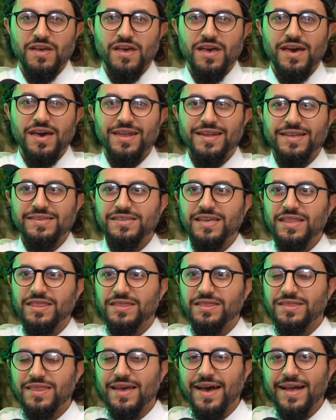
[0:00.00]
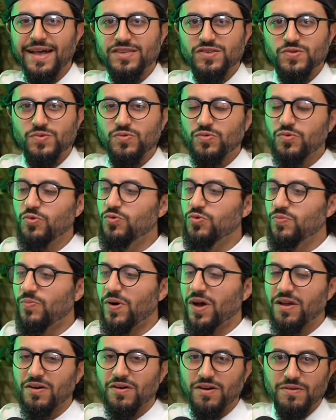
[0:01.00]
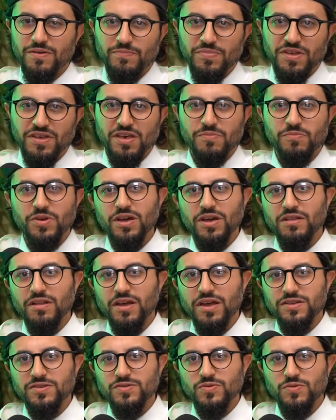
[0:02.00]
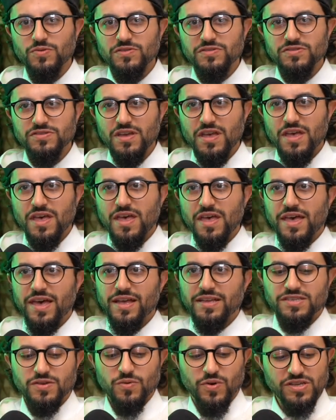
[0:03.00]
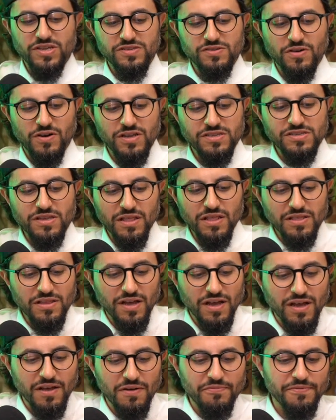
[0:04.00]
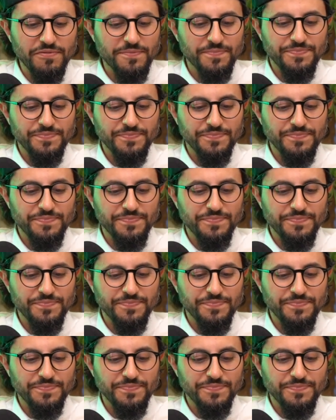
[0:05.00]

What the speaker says: And he said, that's who my heart became inclined towards. And so I started to love